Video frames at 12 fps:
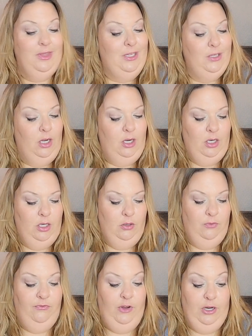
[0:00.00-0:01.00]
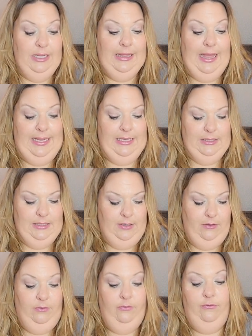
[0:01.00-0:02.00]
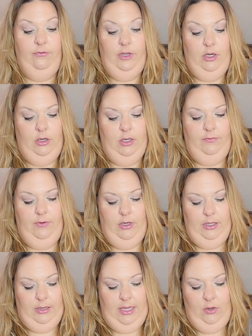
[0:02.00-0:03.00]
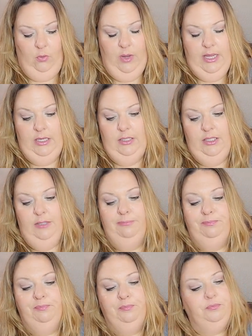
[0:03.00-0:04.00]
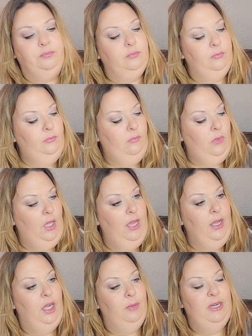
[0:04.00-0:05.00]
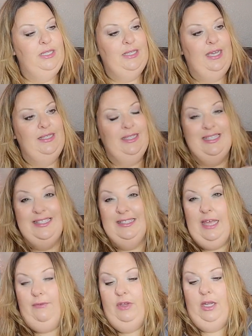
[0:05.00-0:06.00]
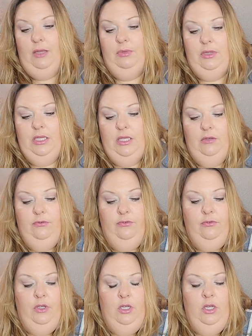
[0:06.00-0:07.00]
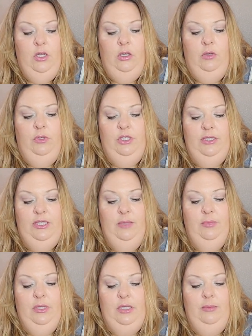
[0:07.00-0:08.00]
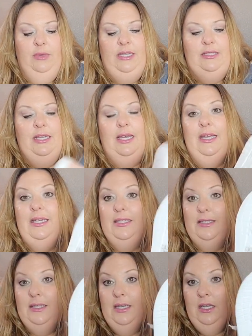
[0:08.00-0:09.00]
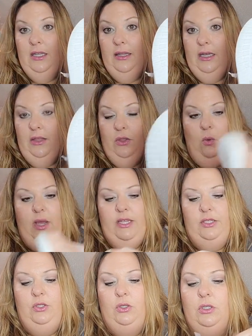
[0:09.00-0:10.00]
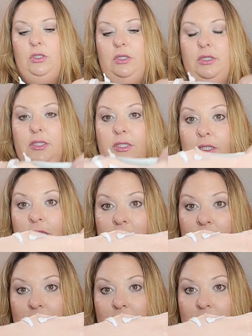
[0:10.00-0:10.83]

They are very light, very, very lightweight. I got them in a size like 7, I believe, which is typically my size. They got the white soles,